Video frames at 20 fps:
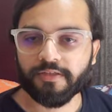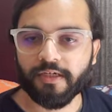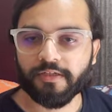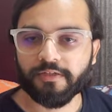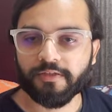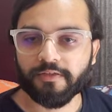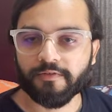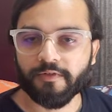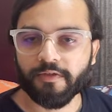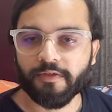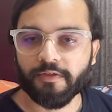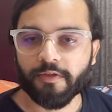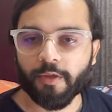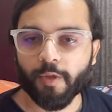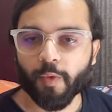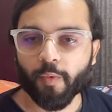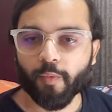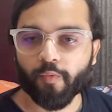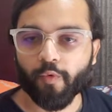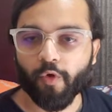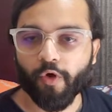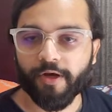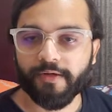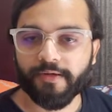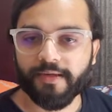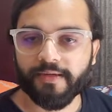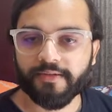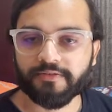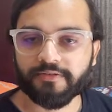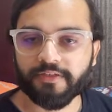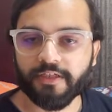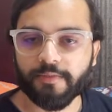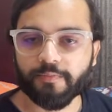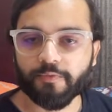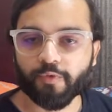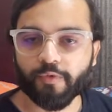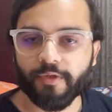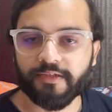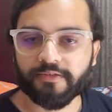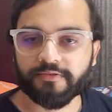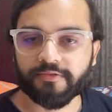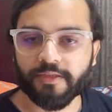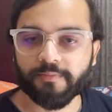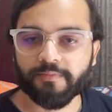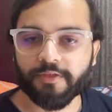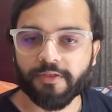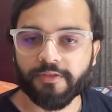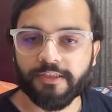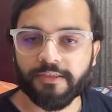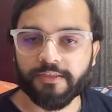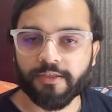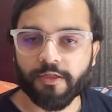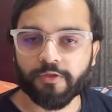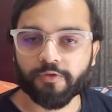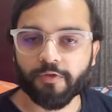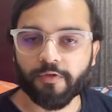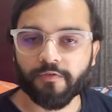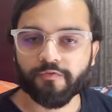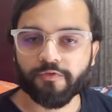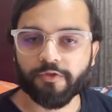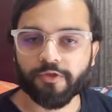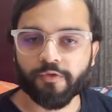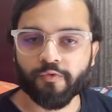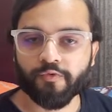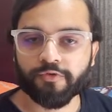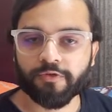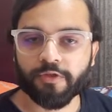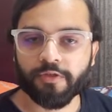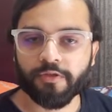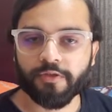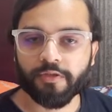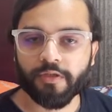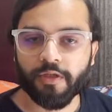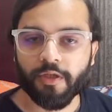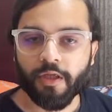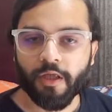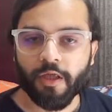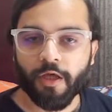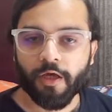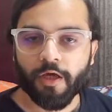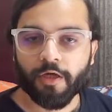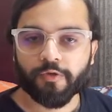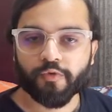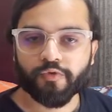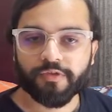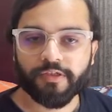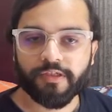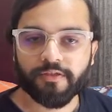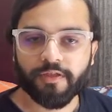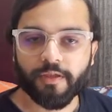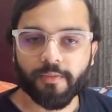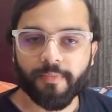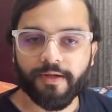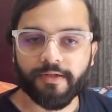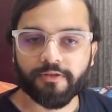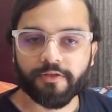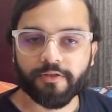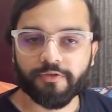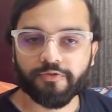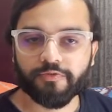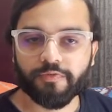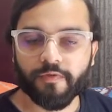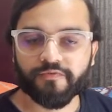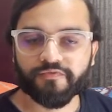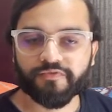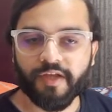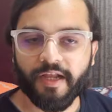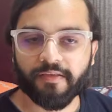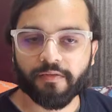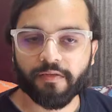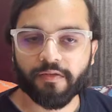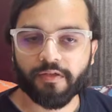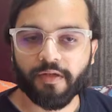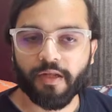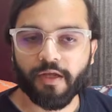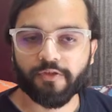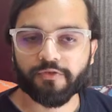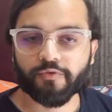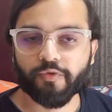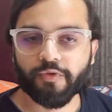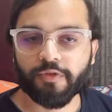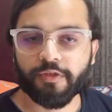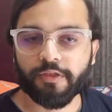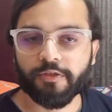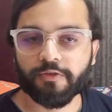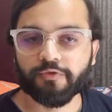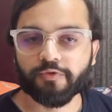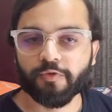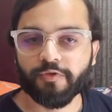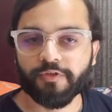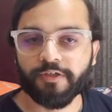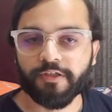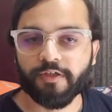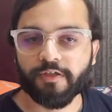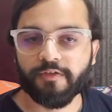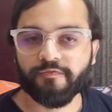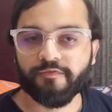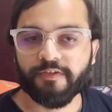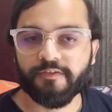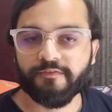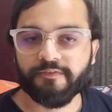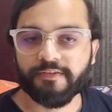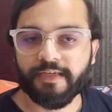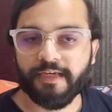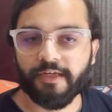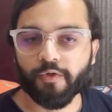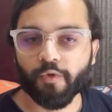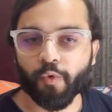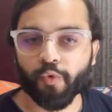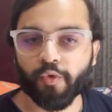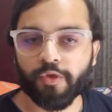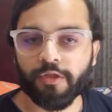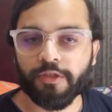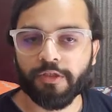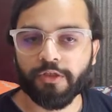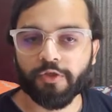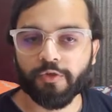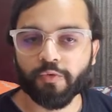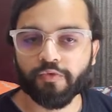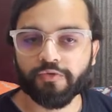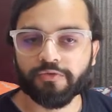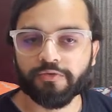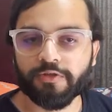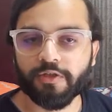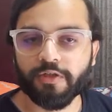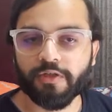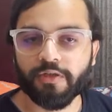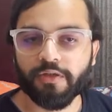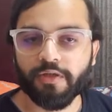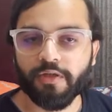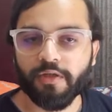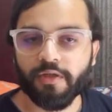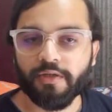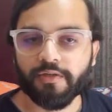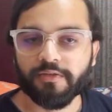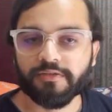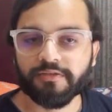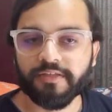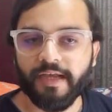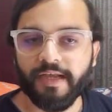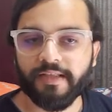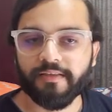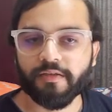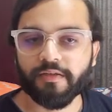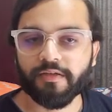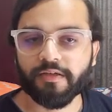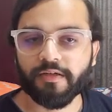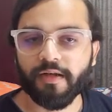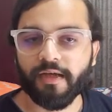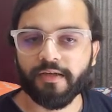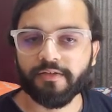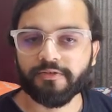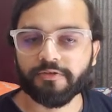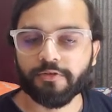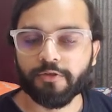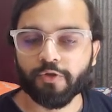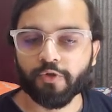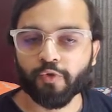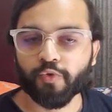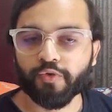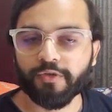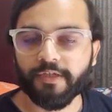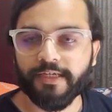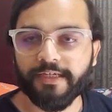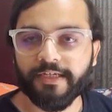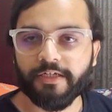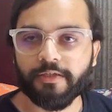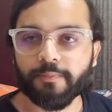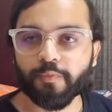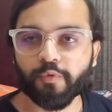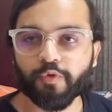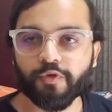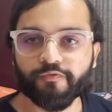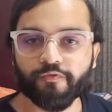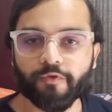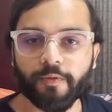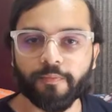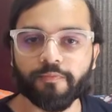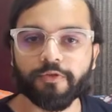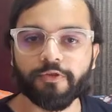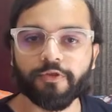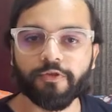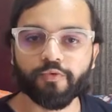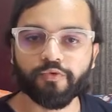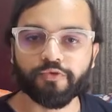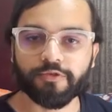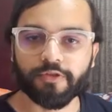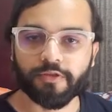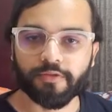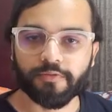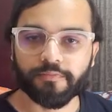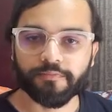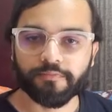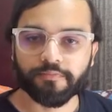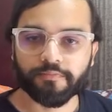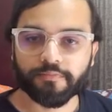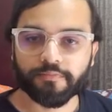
are given. Void accept, to accept the details of the user using the methods of scanner class only. So here we can only use the scanner class to take input from the user.